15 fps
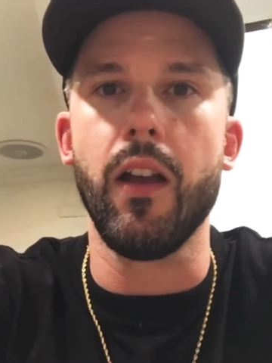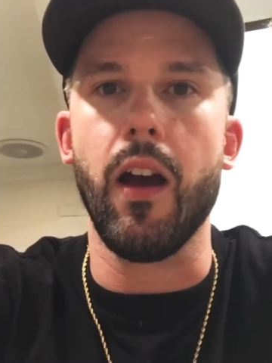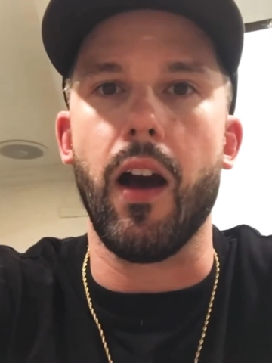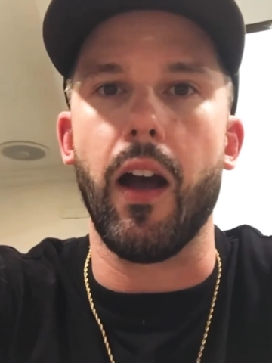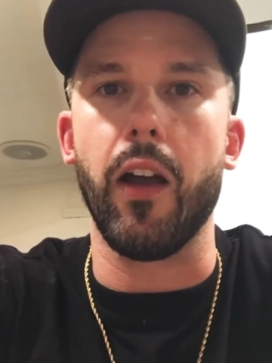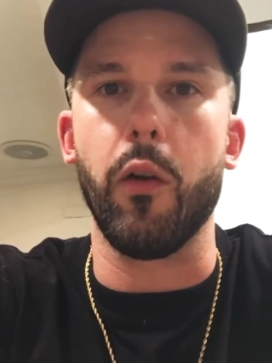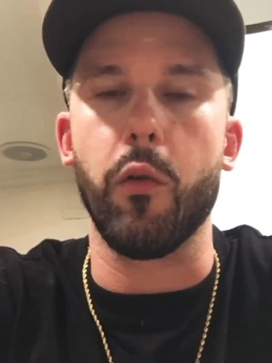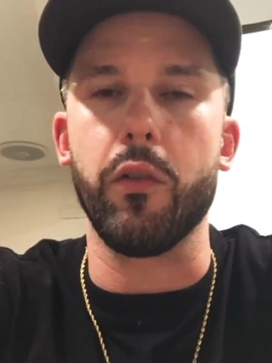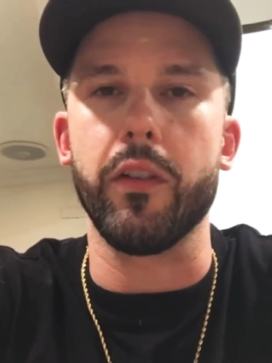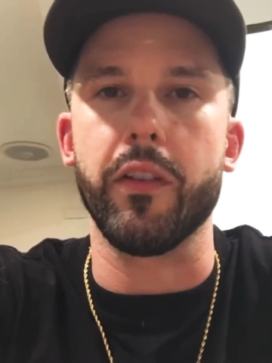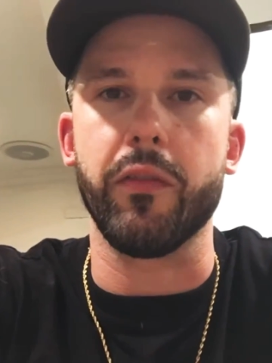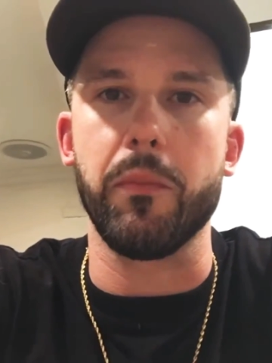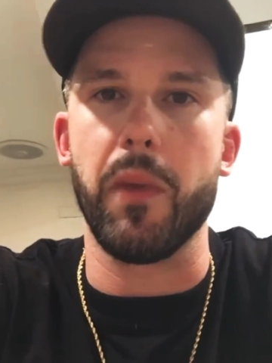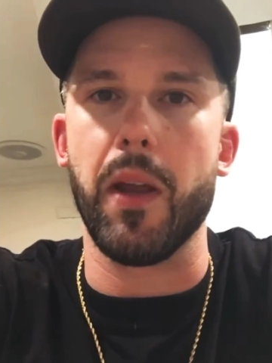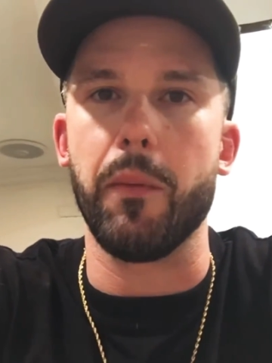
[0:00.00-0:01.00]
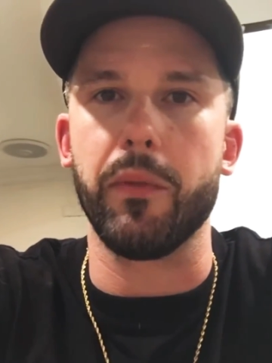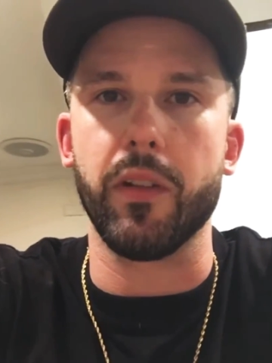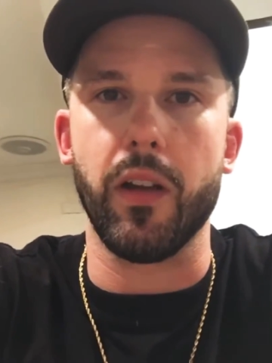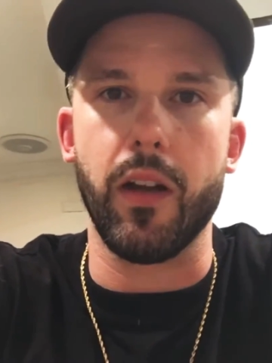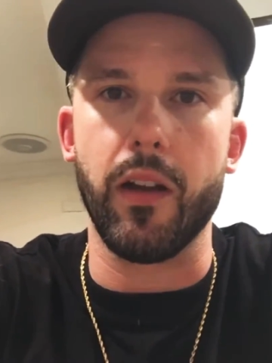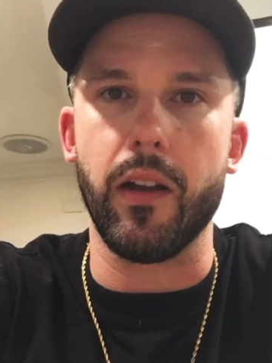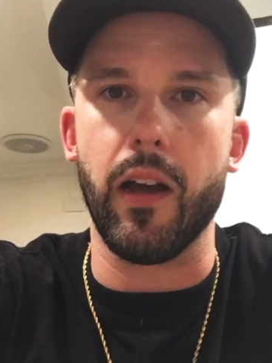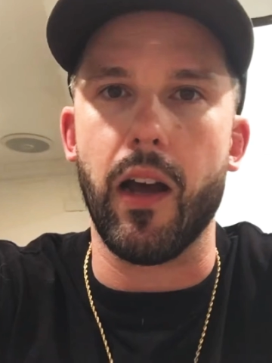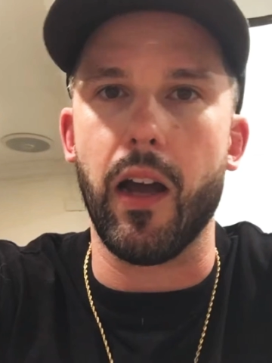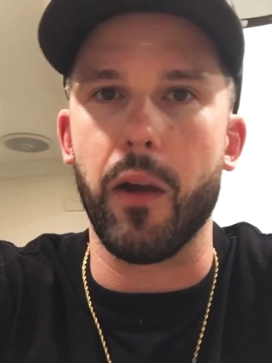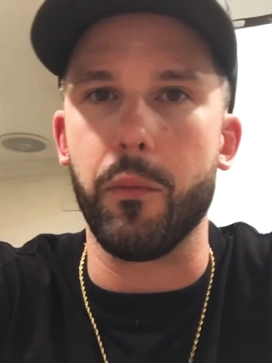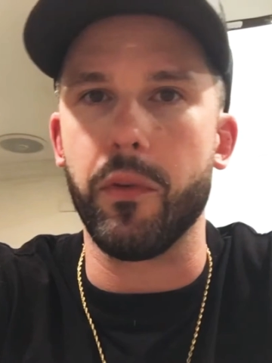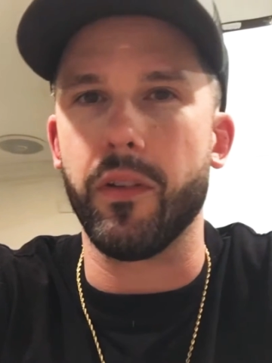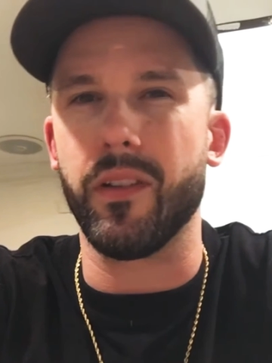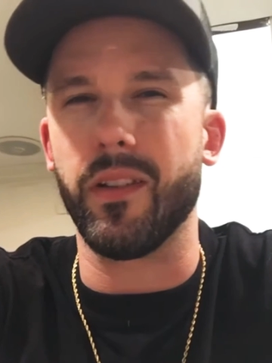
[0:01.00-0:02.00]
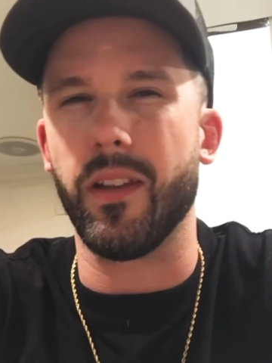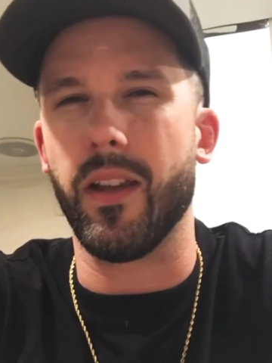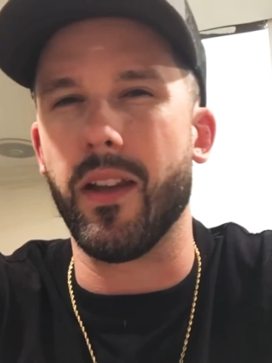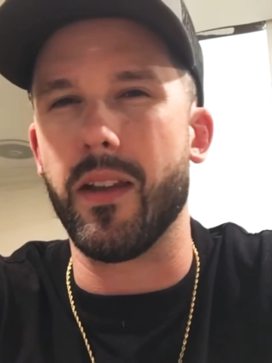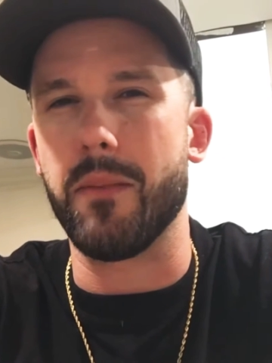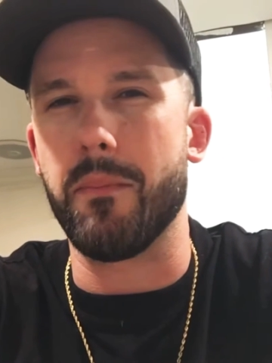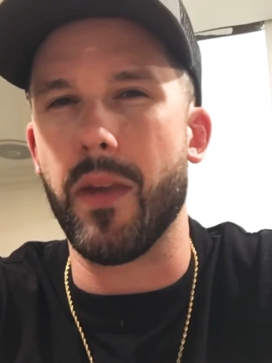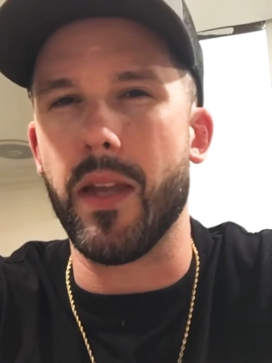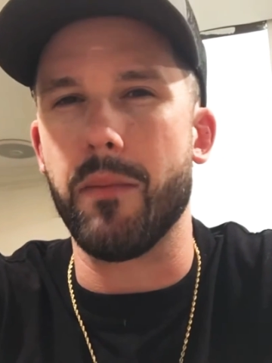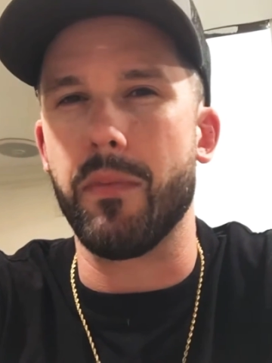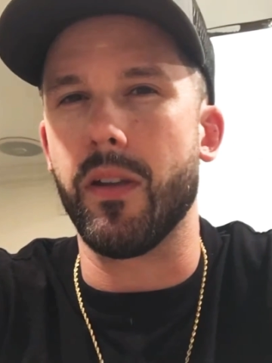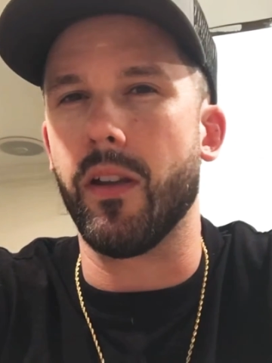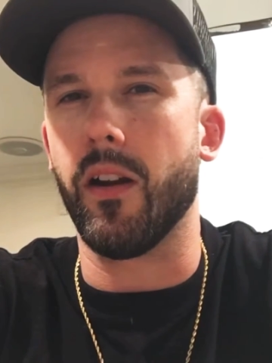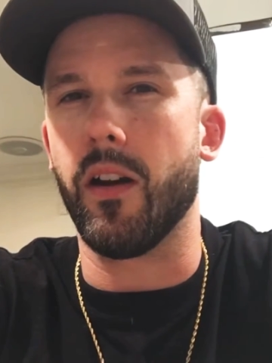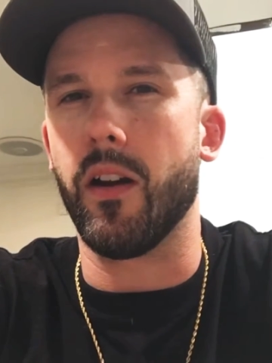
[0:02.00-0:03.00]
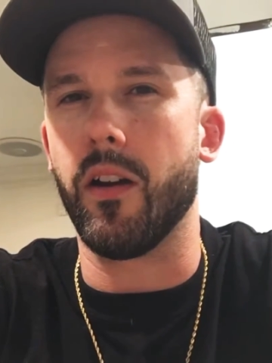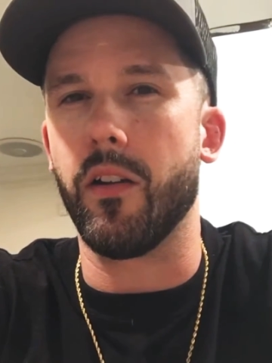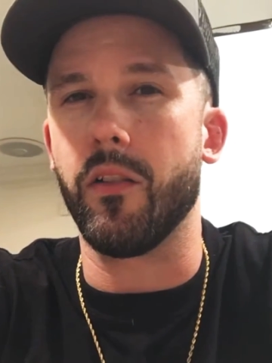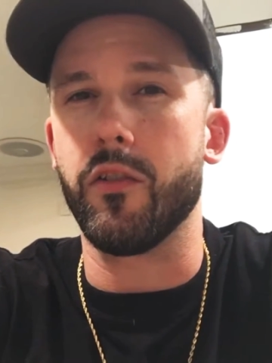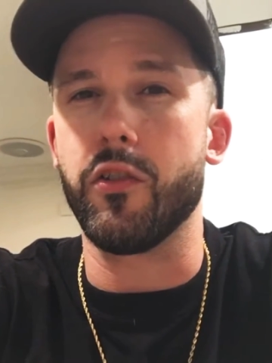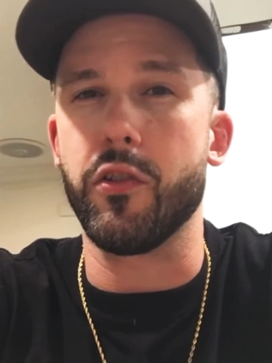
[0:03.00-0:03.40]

I ordered this from Amazon, I would say maybe on